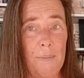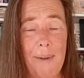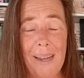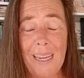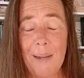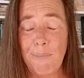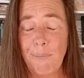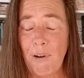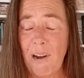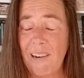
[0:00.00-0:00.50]

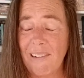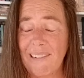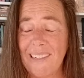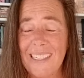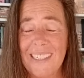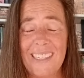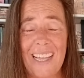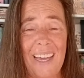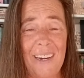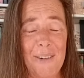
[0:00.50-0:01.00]
making
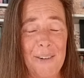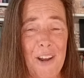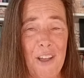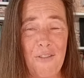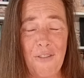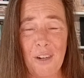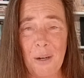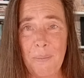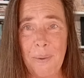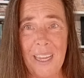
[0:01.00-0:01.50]
progress. I don't know
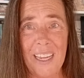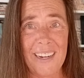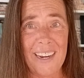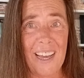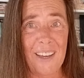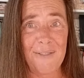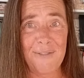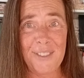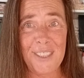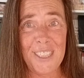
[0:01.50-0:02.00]
if it'll be
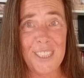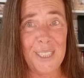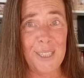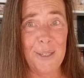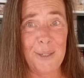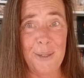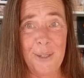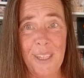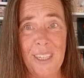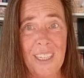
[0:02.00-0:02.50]
enough
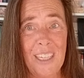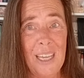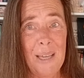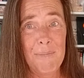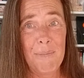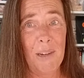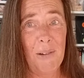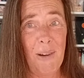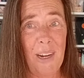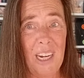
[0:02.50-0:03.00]
to
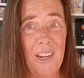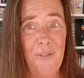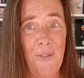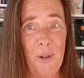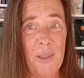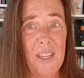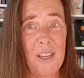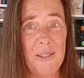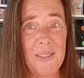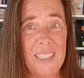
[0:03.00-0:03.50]
be ready
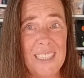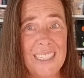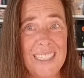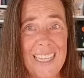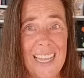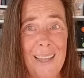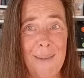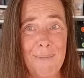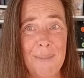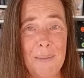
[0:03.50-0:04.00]
for those
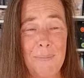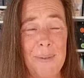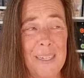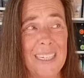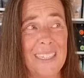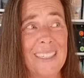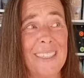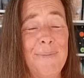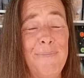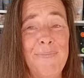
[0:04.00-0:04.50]
exams,
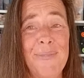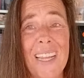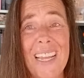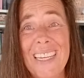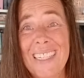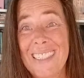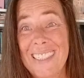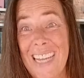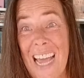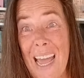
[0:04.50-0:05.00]
but
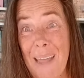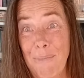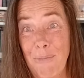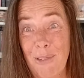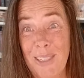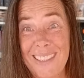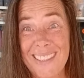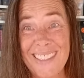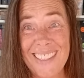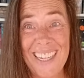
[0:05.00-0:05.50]

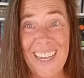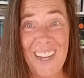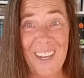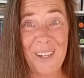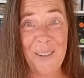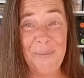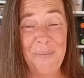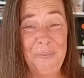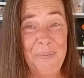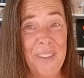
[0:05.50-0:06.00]
time will
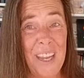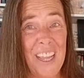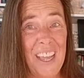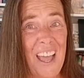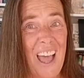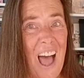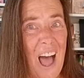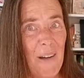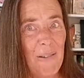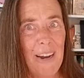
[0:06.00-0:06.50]
tell.
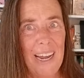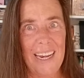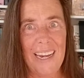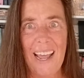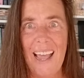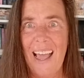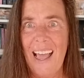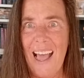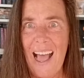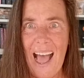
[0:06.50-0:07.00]
All right,
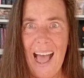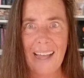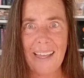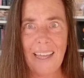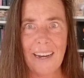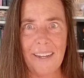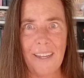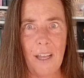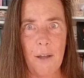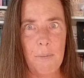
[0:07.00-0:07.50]
I
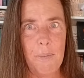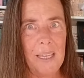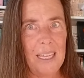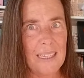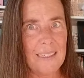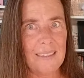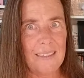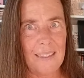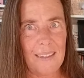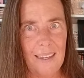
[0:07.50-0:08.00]
gotta go
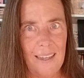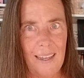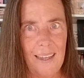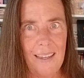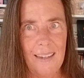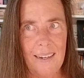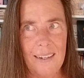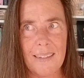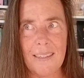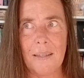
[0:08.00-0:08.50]
because
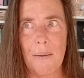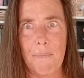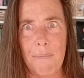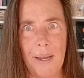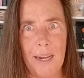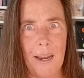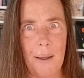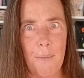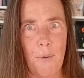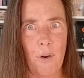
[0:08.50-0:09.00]
it is
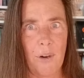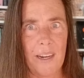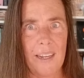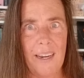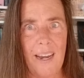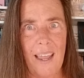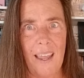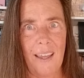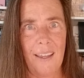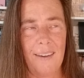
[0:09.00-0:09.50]
Monday
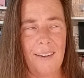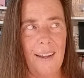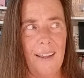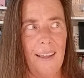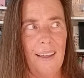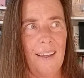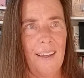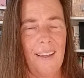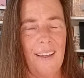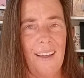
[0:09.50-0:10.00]
morning and
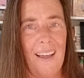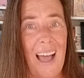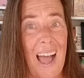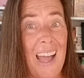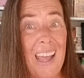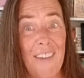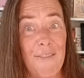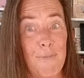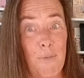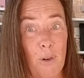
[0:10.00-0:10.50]

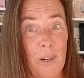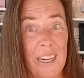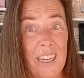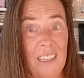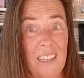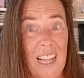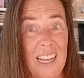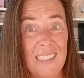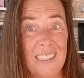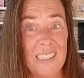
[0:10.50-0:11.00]
I have
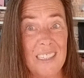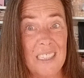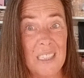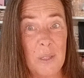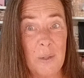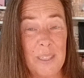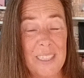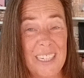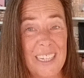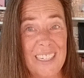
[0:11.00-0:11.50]
morning classes
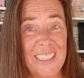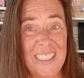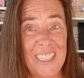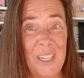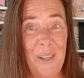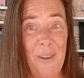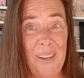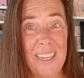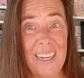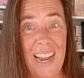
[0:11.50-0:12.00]
to attend
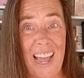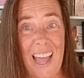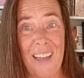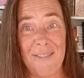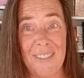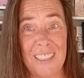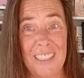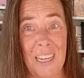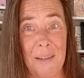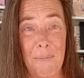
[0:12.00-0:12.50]
to, and I
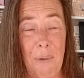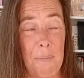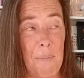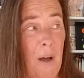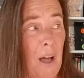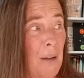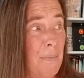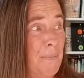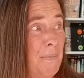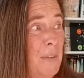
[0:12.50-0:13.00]
have to take my
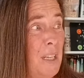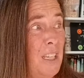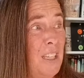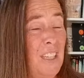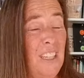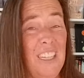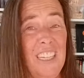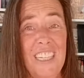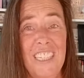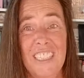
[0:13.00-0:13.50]
mom
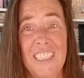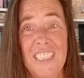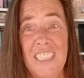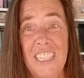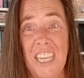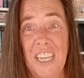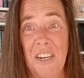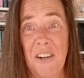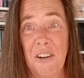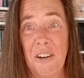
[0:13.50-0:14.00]

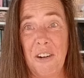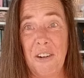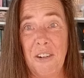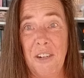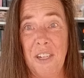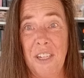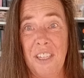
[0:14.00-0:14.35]
to get her